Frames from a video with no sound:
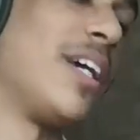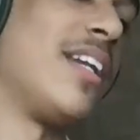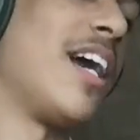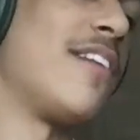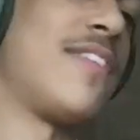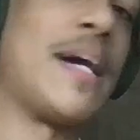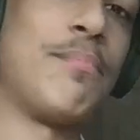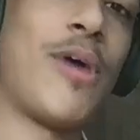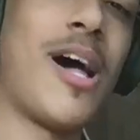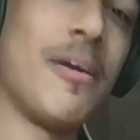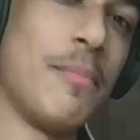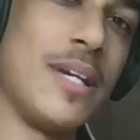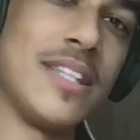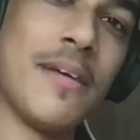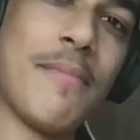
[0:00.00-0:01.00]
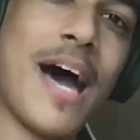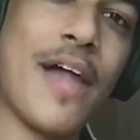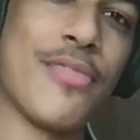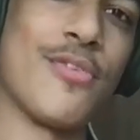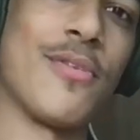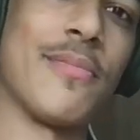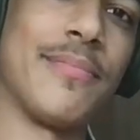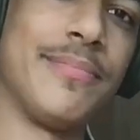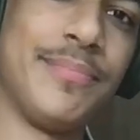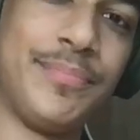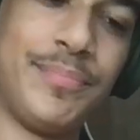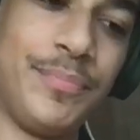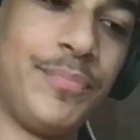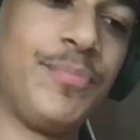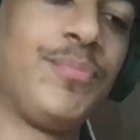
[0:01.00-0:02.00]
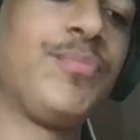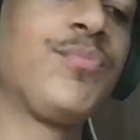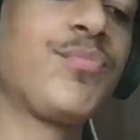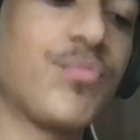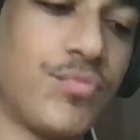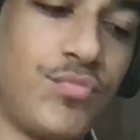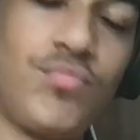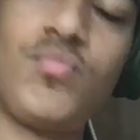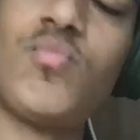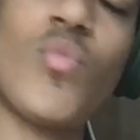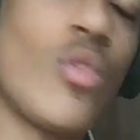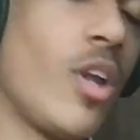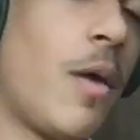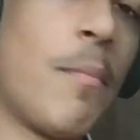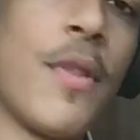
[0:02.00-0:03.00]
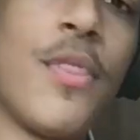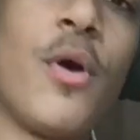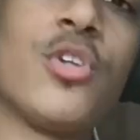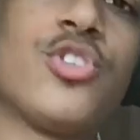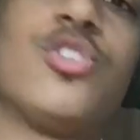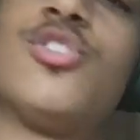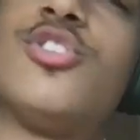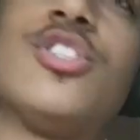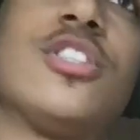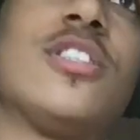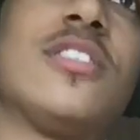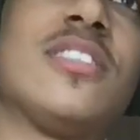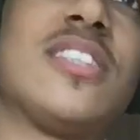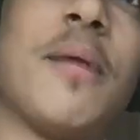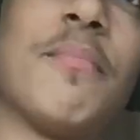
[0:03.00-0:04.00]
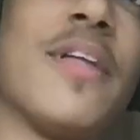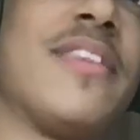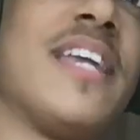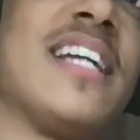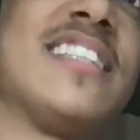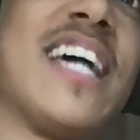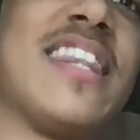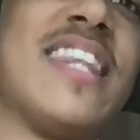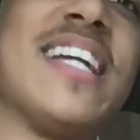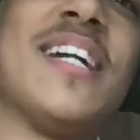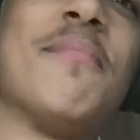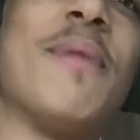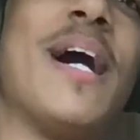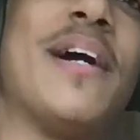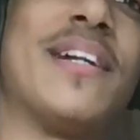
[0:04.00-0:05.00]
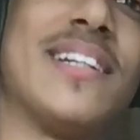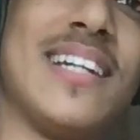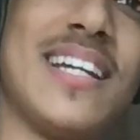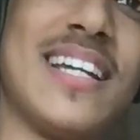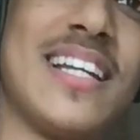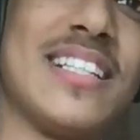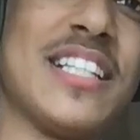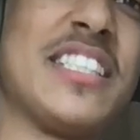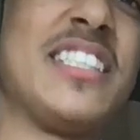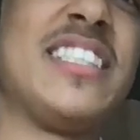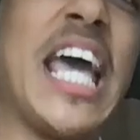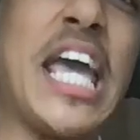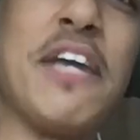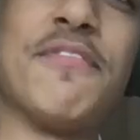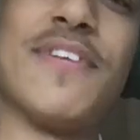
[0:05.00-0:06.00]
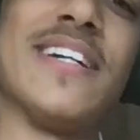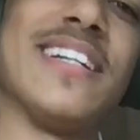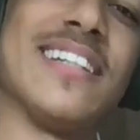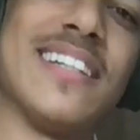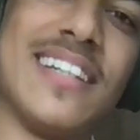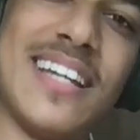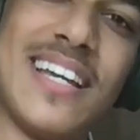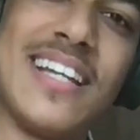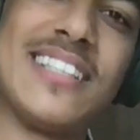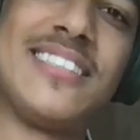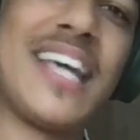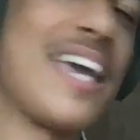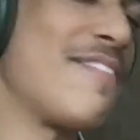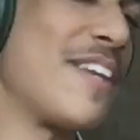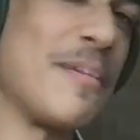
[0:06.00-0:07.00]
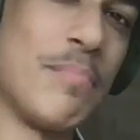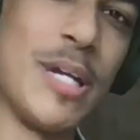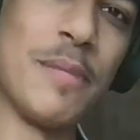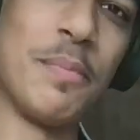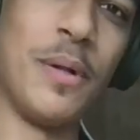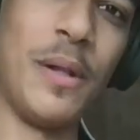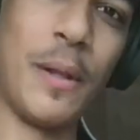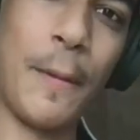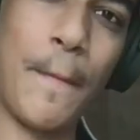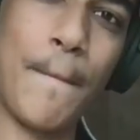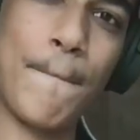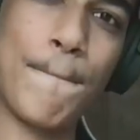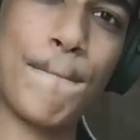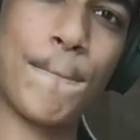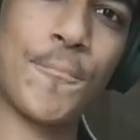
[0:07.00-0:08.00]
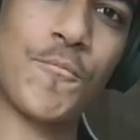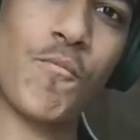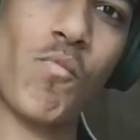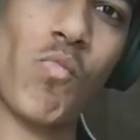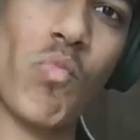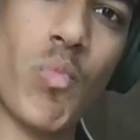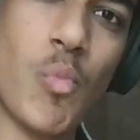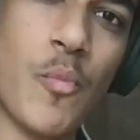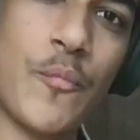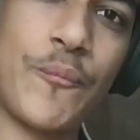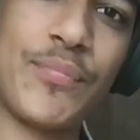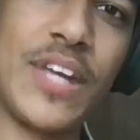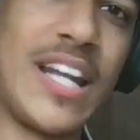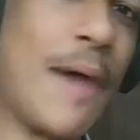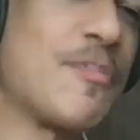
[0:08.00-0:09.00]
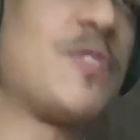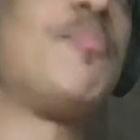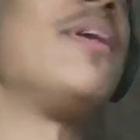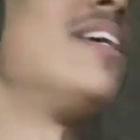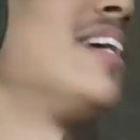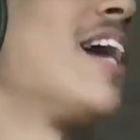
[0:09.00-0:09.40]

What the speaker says: enough, I'd probably be in the bathroom. But those are just some of the things I think about, just saving people. And I'm spitting